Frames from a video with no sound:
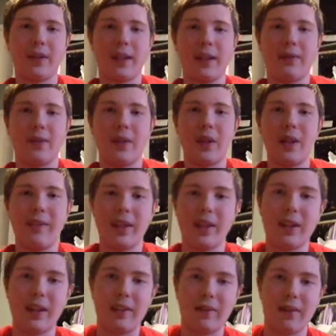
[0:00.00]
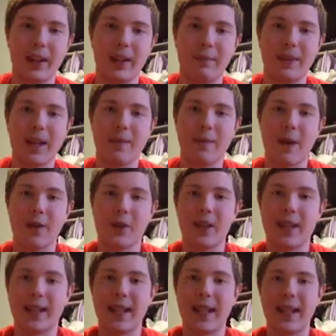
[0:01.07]
if if it's if like Death Battle's gonna
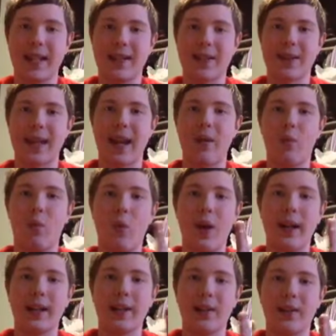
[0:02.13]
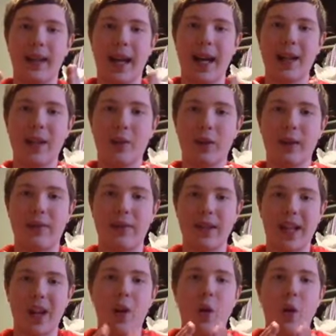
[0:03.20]
say it's just that one little category of things that